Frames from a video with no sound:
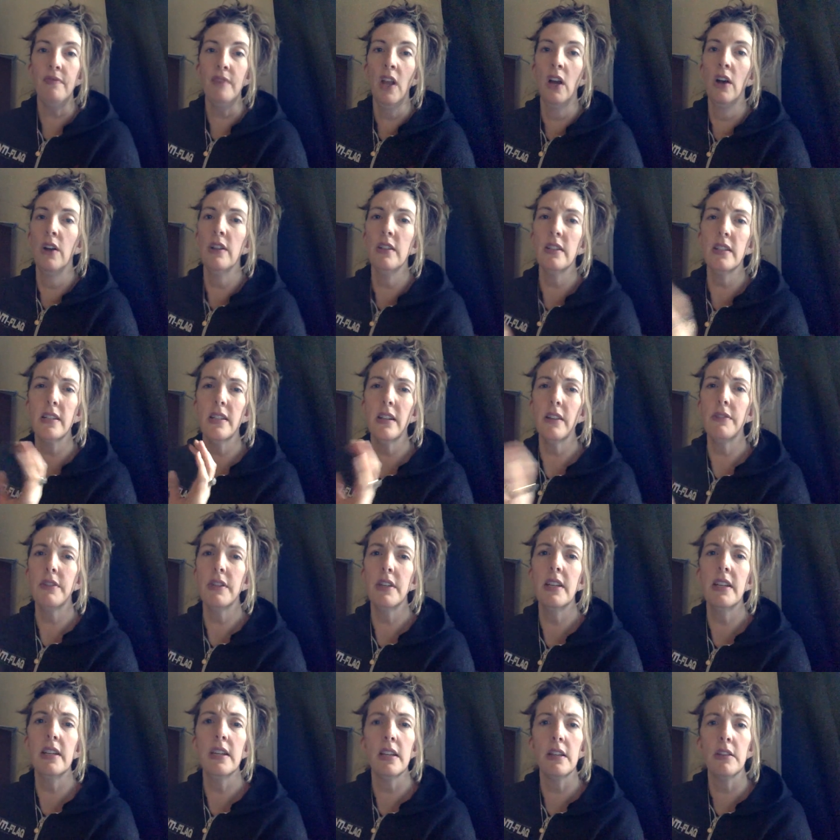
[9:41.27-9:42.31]
All the stuff you
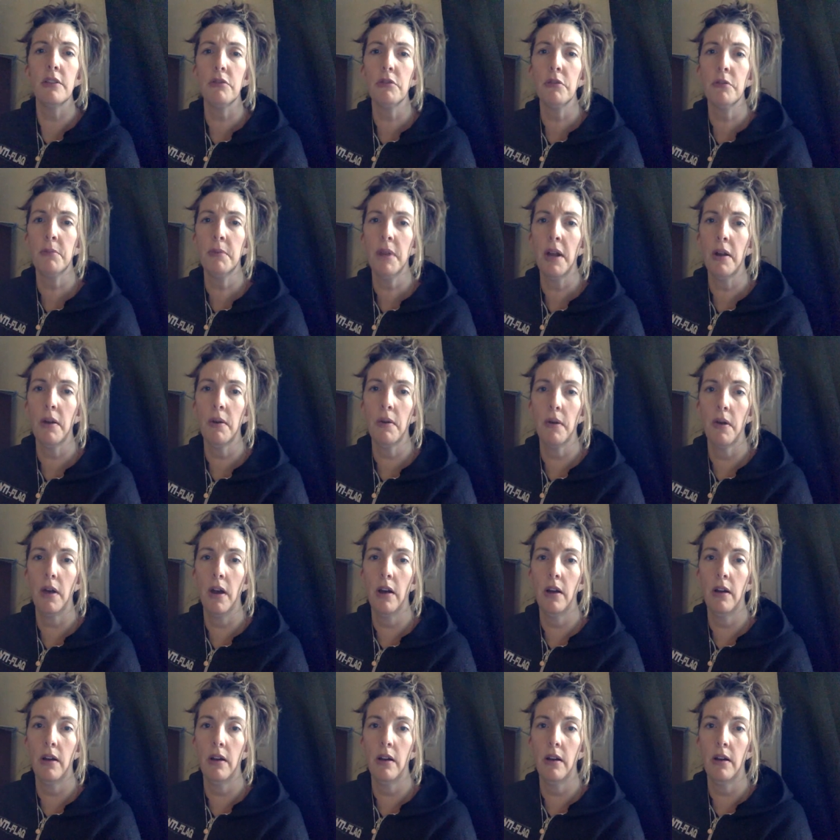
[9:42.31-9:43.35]
can get through my
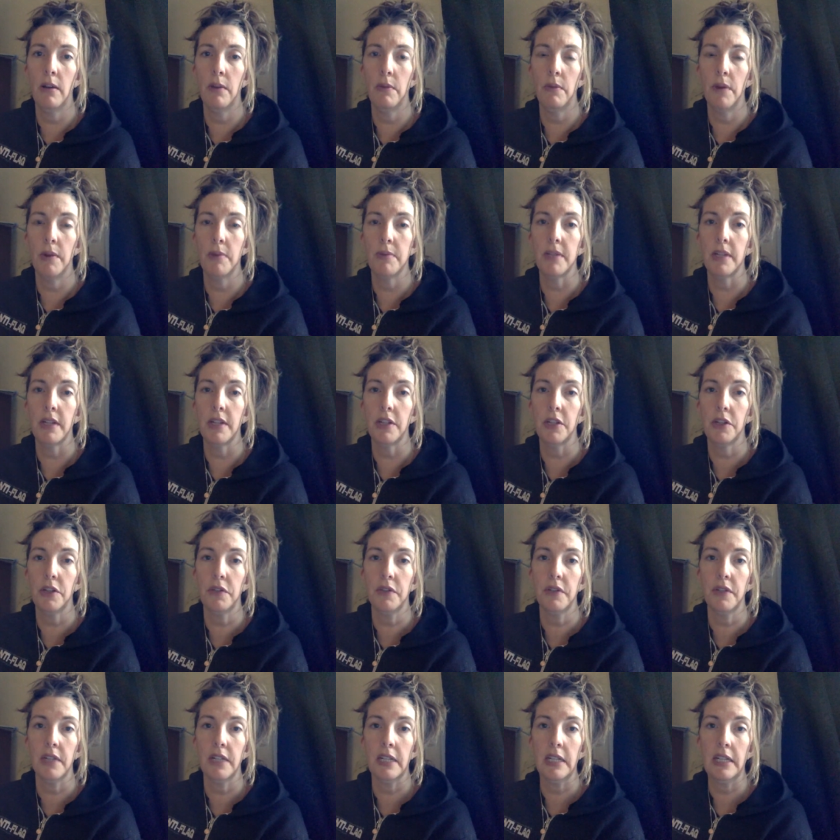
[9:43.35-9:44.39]
website too if
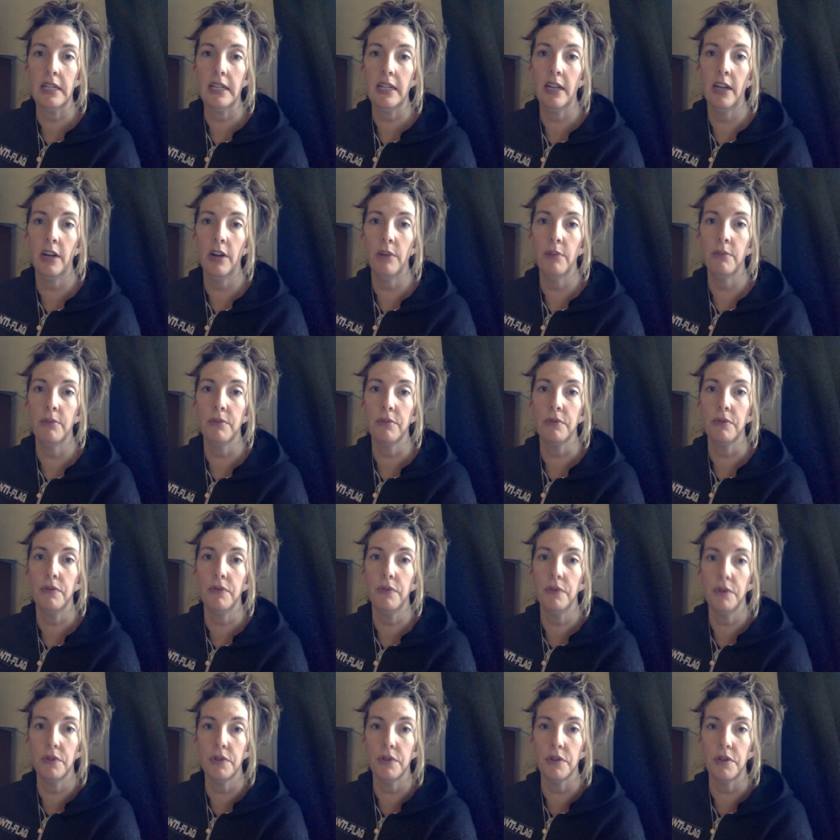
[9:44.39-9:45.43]
you need any help through
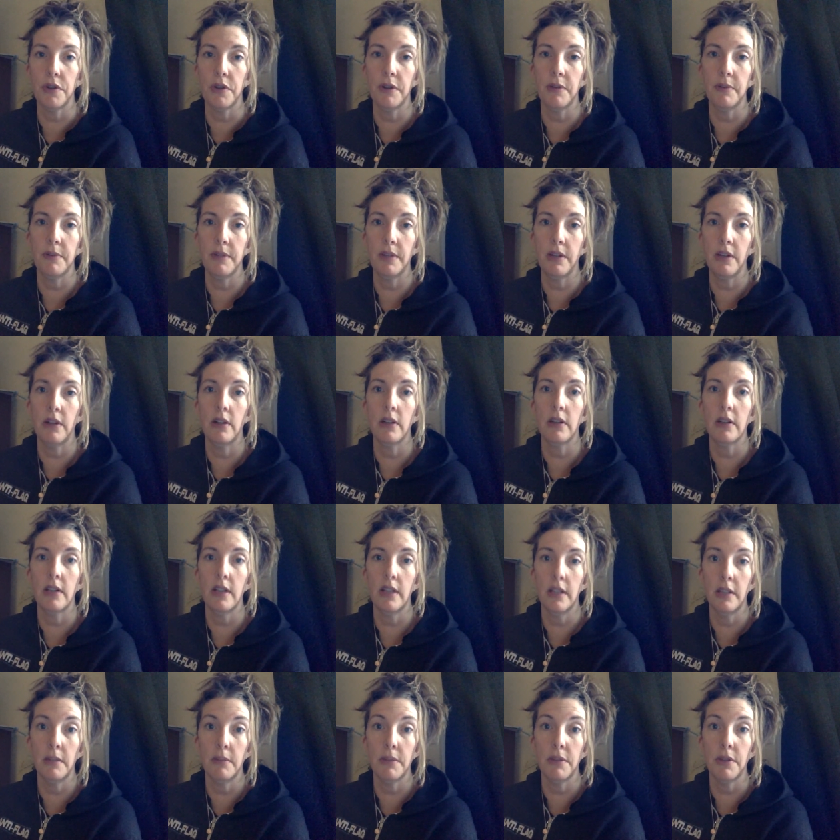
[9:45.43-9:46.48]
Full Script on
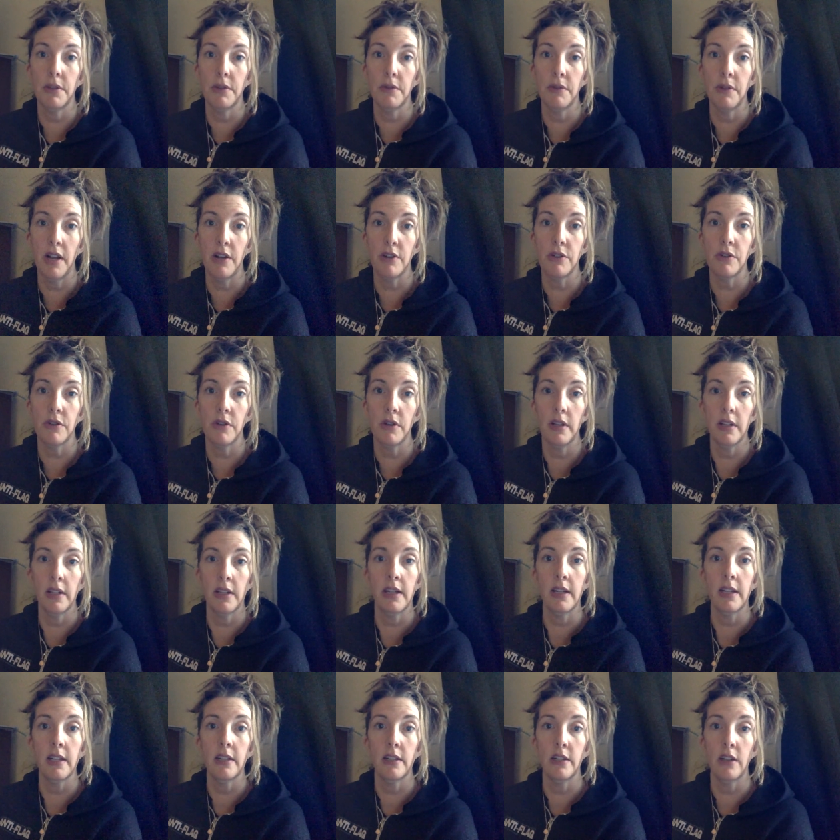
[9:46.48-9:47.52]

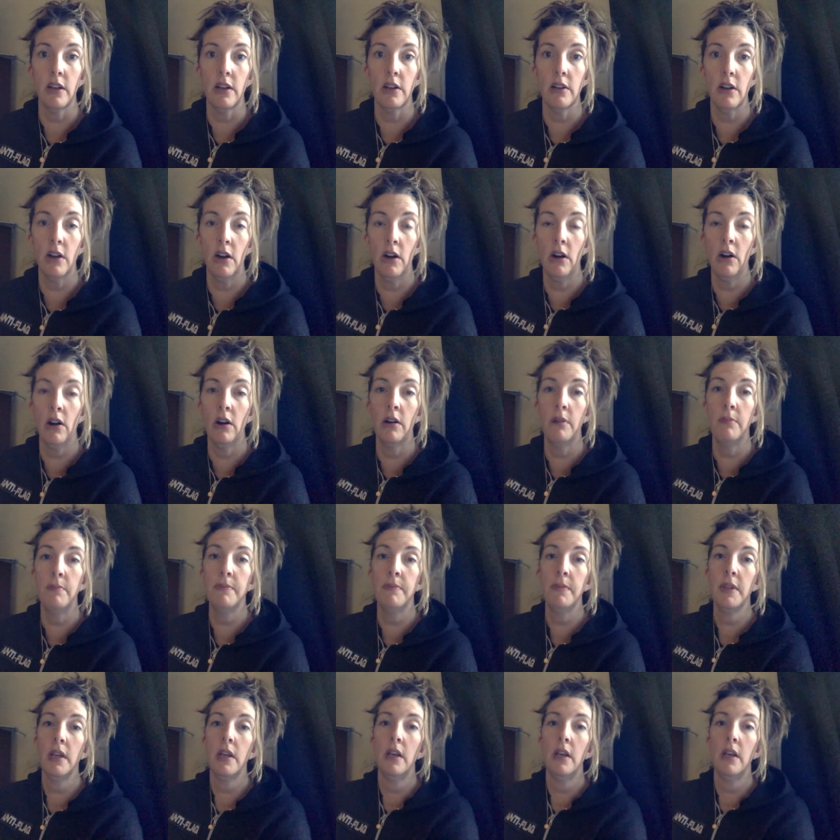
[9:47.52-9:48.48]
calypsonaturalclinic.com.